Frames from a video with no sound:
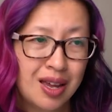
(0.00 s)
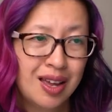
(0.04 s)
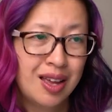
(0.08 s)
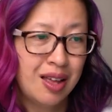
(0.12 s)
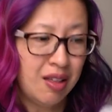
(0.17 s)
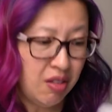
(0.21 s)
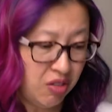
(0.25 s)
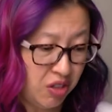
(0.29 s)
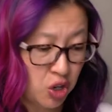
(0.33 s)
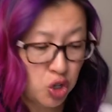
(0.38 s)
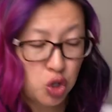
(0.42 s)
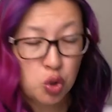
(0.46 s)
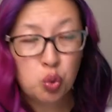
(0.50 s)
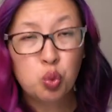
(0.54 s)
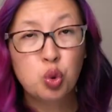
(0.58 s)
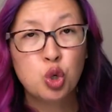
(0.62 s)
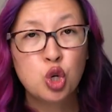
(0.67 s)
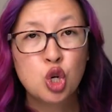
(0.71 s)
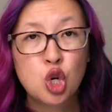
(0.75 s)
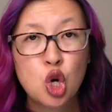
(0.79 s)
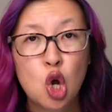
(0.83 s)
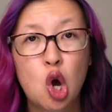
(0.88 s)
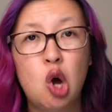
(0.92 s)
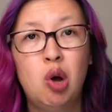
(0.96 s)
then you would
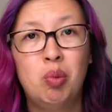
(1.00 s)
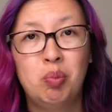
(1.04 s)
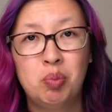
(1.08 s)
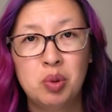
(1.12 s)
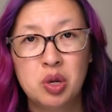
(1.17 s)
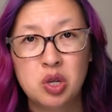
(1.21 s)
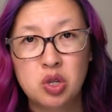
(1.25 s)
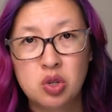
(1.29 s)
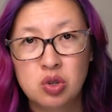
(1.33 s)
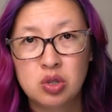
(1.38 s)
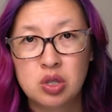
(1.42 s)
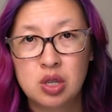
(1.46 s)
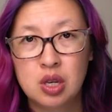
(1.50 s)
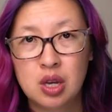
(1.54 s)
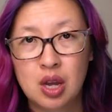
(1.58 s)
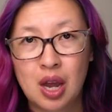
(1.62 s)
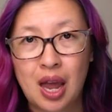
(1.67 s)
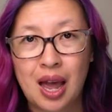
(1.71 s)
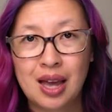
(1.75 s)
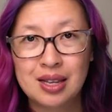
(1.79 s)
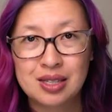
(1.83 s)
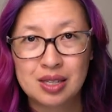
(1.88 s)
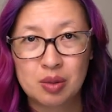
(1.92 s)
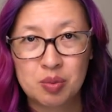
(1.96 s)
not be using
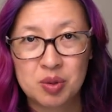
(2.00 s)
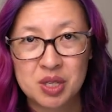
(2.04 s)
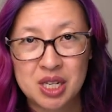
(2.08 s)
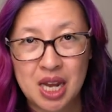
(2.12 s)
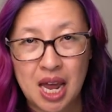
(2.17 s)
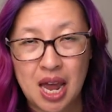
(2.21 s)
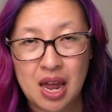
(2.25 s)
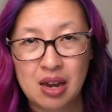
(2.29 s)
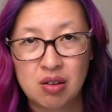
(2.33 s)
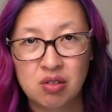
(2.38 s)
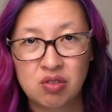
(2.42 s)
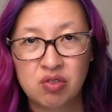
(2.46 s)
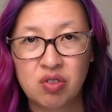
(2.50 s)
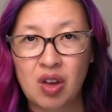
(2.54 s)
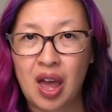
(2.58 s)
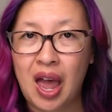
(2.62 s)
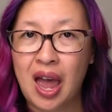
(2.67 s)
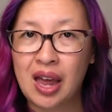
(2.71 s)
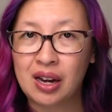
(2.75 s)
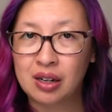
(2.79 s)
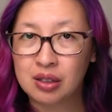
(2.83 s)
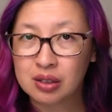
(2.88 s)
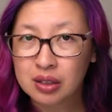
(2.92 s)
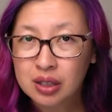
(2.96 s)
a substantive
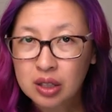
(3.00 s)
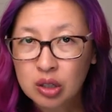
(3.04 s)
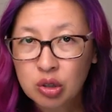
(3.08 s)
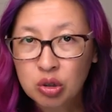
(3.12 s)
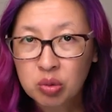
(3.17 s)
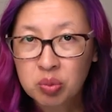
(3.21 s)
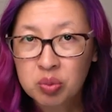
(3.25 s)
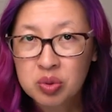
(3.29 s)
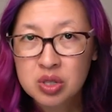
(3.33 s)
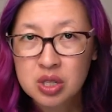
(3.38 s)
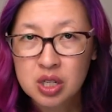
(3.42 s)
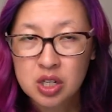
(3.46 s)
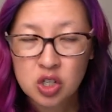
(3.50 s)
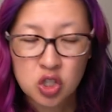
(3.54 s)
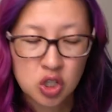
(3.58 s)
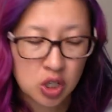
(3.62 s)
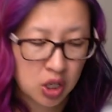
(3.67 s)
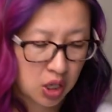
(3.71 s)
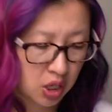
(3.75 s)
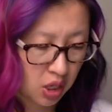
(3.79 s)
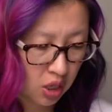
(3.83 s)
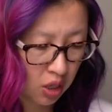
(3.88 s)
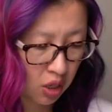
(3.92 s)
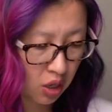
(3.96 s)
analytical procedure
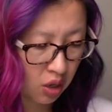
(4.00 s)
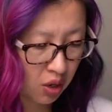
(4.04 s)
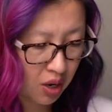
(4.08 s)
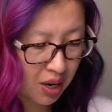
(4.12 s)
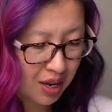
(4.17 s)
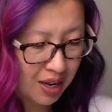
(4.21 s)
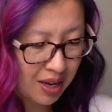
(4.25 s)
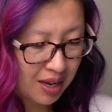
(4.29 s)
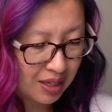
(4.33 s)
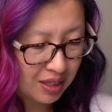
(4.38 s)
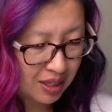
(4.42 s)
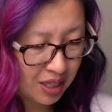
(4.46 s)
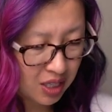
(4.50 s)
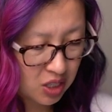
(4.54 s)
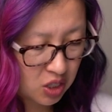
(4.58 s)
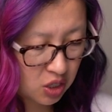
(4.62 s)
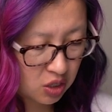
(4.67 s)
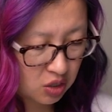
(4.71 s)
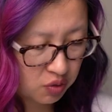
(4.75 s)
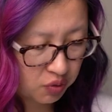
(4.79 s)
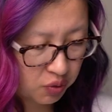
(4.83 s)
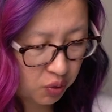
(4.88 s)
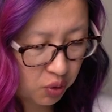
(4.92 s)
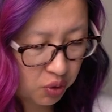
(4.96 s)
here. This
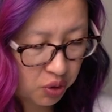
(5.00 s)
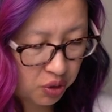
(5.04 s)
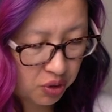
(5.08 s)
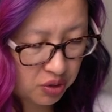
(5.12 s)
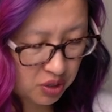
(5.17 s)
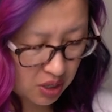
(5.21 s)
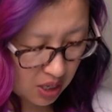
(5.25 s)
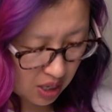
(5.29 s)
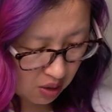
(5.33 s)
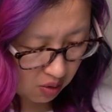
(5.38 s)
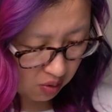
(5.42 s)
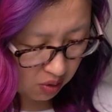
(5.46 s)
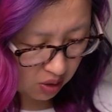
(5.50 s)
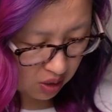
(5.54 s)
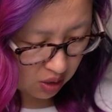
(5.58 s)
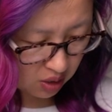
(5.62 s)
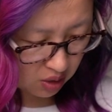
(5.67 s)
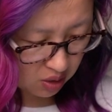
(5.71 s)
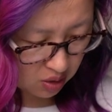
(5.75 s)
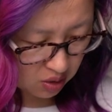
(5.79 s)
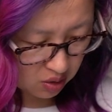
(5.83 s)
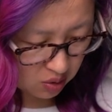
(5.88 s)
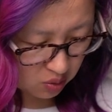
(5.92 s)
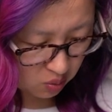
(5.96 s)
is for those
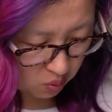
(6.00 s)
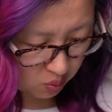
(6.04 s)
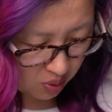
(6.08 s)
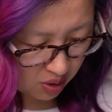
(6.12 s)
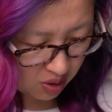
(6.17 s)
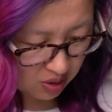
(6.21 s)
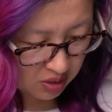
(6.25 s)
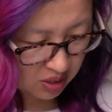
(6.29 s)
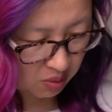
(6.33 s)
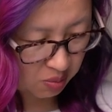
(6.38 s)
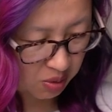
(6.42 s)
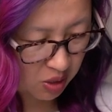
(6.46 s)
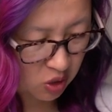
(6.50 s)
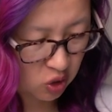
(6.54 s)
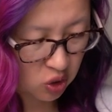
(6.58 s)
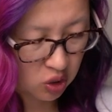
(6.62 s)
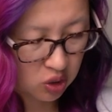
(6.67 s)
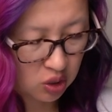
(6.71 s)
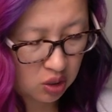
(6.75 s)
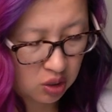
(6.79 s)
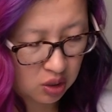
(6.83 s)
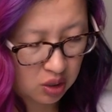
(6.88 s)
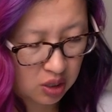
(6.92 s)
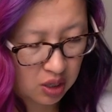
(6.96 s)
areas where, as I mentioned
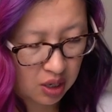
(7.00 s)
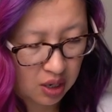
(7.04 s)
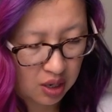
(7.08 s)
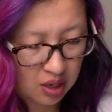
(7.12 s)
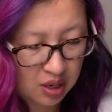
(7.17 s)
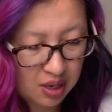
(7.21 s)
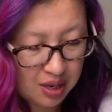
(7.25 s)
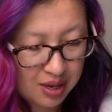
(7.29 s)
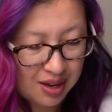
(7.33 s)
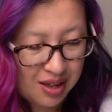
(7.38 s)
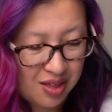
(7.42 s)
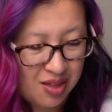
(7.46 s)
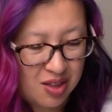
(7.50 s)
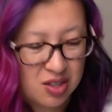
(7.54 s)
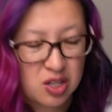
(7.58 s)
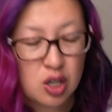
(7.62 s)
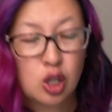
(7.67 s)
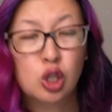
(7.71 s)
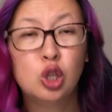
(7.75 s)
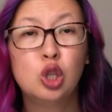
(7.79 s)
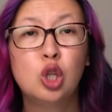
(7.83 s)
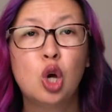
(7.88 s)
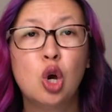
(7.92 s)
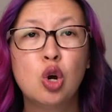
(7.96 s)
earlier, there's a
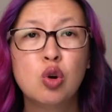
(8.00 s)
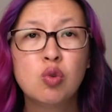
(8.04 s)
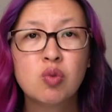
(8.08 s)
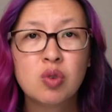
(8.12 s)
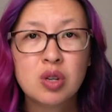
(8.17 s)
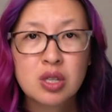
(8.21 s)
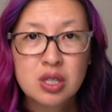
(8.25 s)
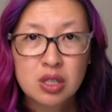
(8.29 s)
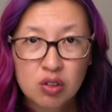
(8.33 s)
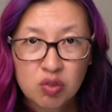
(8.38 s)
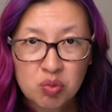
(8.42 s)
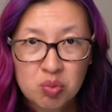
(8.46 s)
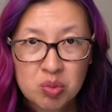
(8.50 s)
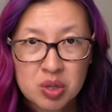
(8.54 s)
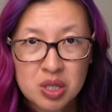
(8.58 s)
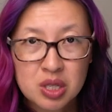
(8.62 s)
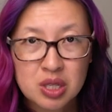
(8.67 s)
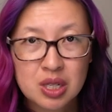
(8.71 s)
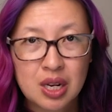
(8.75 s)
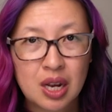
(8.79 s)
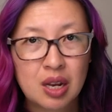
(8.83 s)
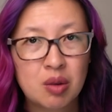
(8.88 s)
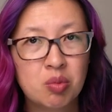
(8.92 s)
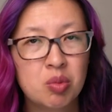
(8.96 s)
low risk of
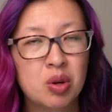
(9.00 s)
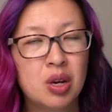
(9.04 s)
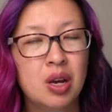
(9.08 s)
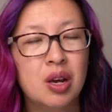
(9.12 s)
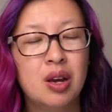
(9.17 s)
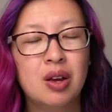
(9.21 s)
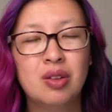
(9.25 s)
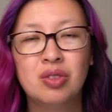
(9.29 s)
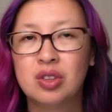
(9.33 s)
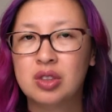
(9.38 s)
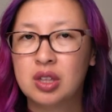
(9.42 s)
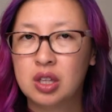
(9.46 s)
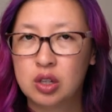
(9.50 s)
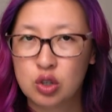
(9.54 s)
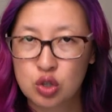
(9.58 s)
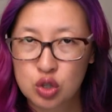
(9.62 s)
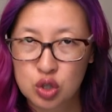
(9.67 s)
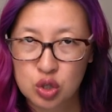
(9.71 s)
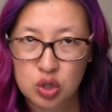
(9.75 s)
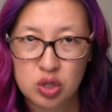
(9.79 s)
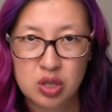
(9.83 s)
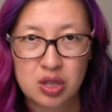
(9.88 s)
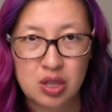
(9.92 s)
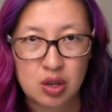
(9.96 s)
misstatement
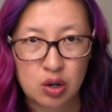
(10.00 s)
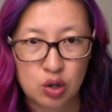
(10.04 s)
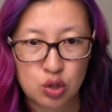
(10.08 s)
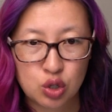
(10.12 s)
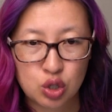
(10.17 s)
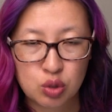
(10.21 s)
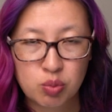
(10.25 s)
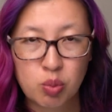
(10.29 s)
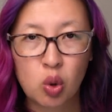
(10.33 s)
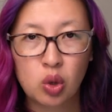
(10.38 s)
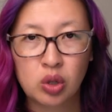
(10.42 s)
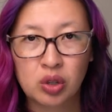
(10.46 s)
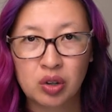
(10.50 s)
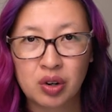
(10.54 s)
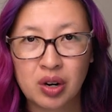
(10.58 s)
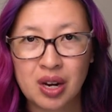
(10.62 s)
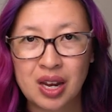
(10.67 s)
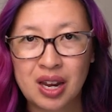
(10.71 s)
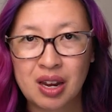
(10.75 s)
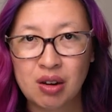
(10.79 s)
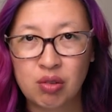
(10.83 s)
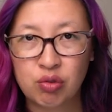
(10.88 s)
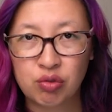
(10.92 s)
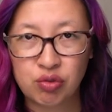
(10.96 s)
that are smaller
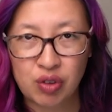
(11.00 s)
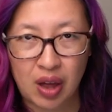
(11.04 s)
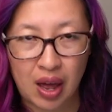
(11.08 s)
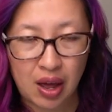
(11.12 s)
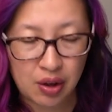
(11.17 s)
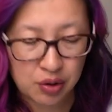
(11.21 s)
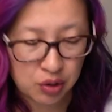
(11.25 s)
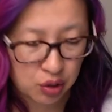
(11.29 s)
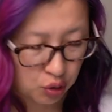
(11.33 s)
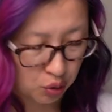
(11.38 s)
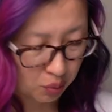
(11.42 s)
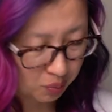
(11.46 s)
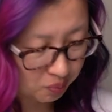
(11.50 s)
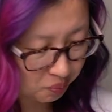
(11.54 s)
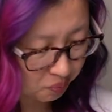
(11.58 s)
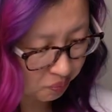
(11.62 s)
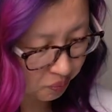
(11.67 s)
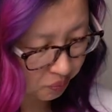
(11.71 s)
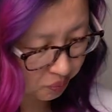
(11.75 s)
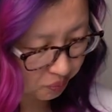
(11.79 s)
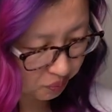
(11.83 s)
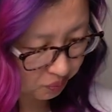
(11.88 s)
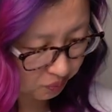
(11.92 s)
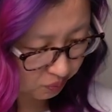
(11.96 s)
in value.
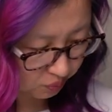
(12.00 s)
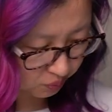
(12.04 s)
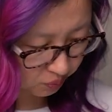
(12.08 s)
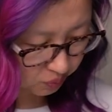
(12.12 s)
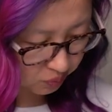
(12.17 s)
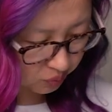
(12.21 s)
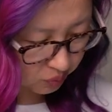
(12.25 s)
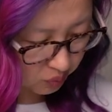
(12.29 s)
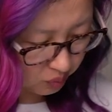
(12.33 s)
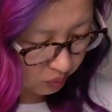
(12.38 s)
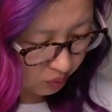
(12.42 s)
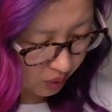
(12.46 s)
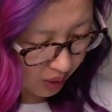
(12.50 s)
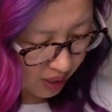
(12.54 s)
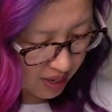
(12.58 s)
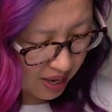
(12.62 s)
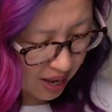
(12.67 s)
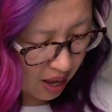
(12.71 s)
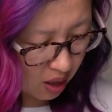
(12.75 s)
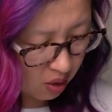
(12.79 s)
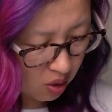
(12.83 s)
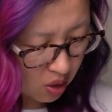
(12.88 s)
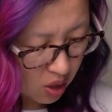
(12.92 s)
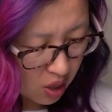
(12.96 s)

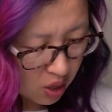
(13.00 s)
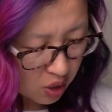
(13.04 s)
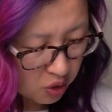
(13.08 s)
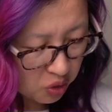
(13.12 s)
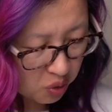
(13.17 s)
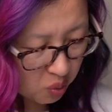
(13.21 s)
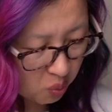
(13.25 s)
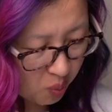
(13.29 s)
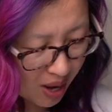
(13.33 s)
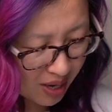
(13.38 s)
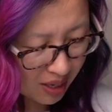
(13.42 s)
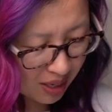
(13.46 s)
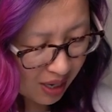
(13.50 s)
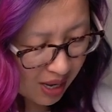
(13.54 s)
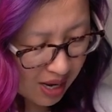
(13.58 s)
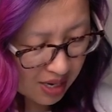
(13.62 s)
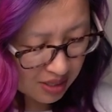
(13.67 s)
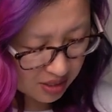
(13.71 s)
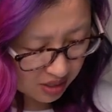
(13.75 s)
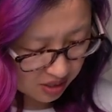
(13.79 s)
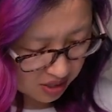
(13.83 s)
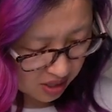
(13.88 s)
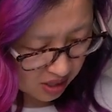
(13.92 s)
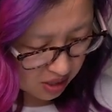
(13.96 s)
Now, the one
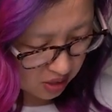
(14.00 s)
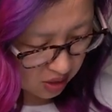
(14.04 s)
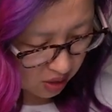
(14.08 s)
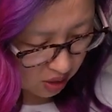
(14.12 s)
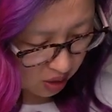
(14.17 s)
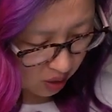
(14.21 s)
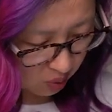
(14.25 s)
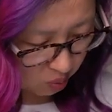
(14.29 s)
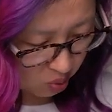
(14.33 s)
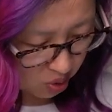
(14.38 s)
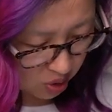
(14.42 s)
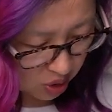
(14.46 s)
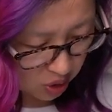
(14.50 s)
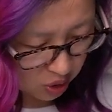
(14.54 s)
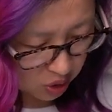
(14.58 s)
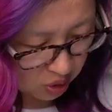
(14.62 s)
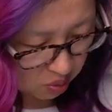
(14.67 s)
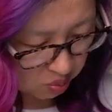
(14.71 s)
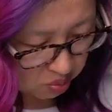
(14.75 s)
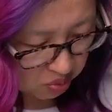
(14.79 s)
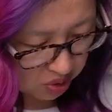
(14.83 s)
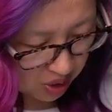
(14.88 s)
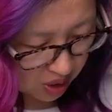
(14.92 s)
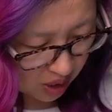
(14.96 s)
last thing that I wanted to
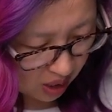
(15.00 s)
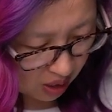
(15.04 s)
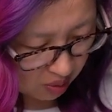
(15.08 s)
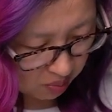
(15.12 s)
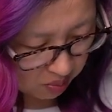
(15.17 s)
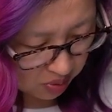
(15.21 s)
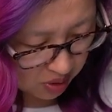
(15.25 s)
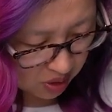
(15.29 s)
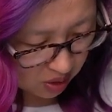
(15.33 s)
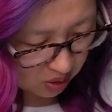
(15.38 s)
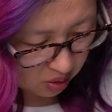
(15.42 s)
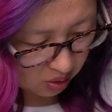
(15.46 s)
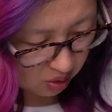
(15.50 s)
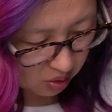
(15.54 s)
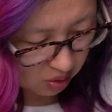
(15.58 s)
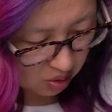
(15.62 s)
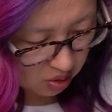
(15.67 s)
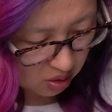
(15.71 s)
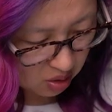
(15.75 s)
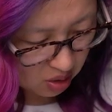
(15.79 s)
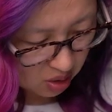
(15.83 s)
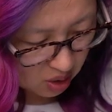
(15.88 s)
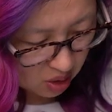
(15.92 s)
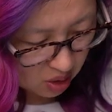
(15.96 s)
bring up here